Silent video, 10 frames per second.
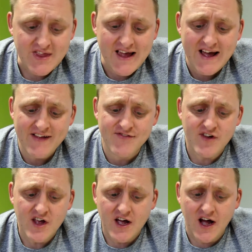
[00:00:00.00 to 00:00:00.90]
And
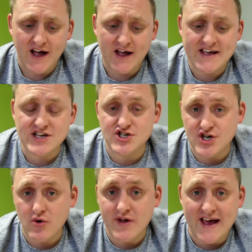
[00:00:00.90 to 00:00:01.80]
it
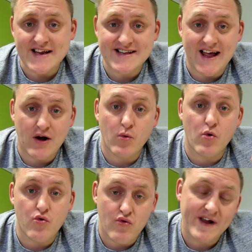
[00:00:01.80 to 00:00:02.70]
showcased how
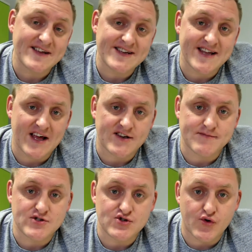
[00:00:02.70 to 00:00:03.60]
great a
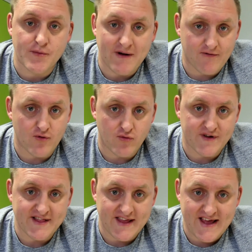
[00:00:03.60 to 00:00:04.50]
salesman Jordon Belfort
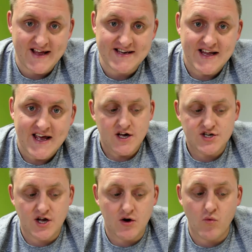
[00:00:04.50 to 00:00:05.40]
really is.
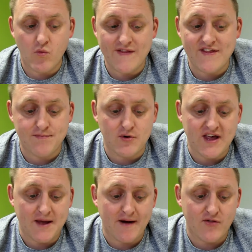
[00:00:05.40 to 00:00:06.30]
So when this book
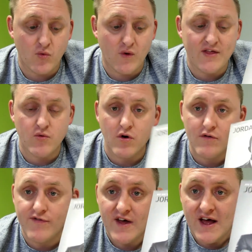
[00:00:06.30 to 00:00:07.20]
came out, The Way of the
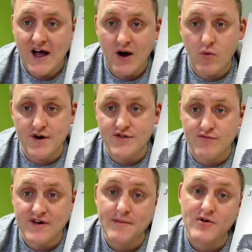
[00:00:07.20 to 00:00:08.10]
Wolf, I wanted to
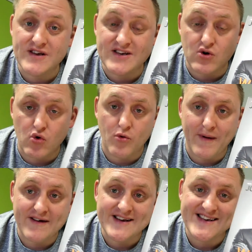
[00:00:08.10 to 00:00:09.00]
read it because it's all
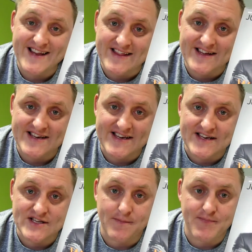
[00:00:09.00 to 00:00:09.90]
about his selling
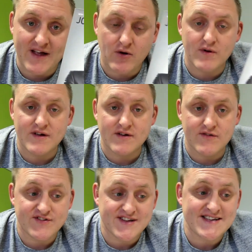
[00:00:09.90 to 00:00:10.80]
system. Now,
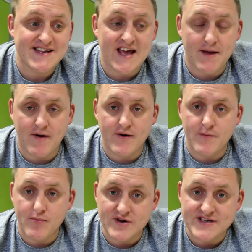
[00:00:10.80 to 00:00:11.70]
since he came out
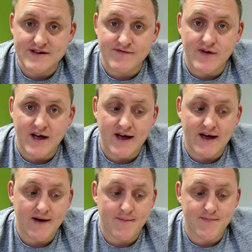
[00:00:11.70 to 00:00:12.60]
of prison,
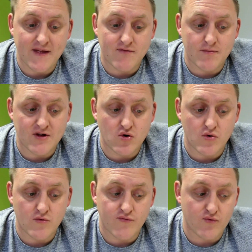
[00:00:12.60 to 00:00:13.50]
having been
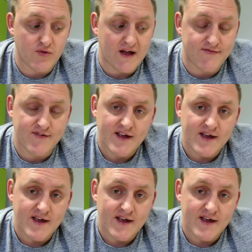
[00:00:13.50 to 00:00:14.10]
caught for all that